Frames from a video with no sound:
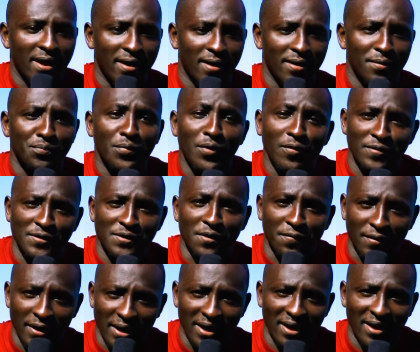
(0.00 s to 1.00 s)
movies
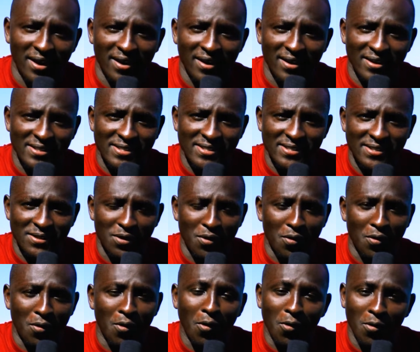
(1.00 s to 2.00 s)
of kids.
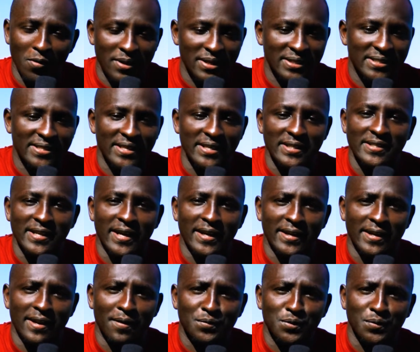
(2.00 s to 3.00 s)
All these things
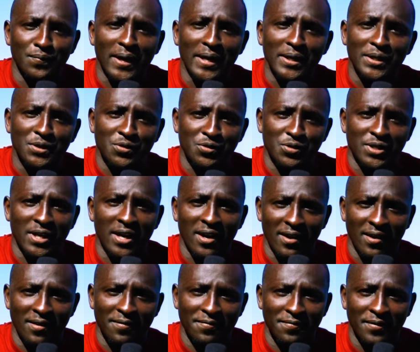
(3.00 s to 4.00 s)
added up to my literature
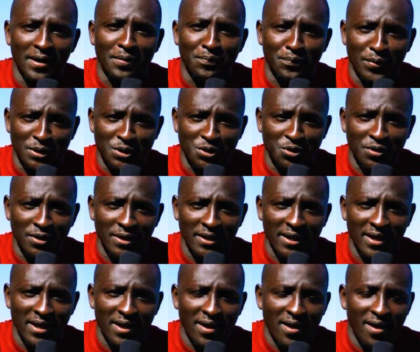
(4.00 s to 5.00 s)
love and passion.
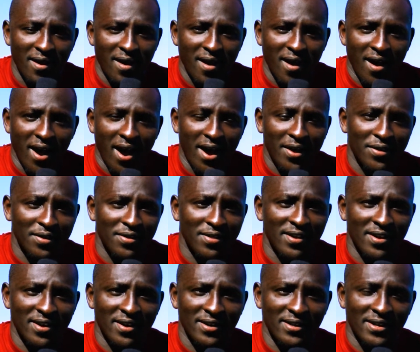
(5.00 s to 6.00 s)
And in
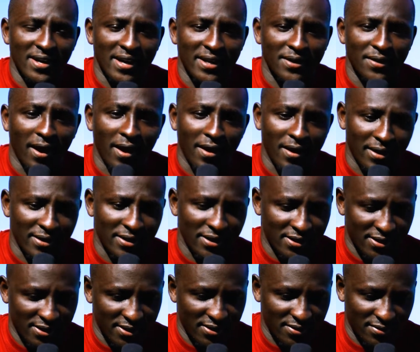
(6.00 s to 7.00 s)
the end, I
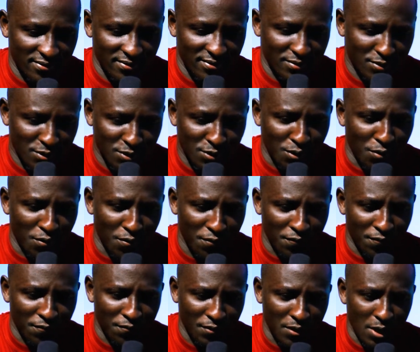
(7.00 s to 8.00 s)
just sort
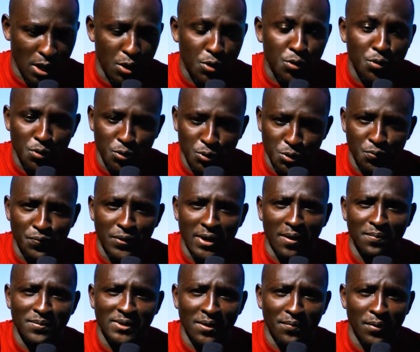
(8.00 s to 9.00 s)
of grew to
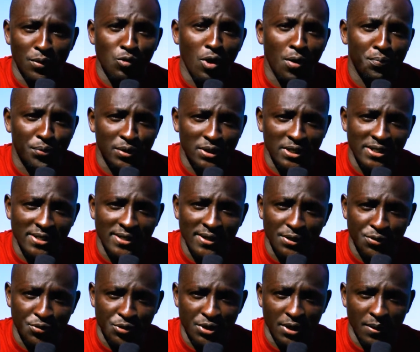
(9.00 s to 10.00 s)
become someone who appreciates
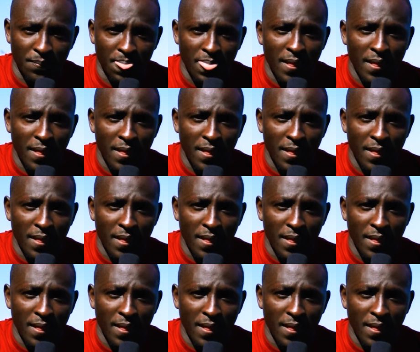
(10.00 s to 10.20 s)
literature.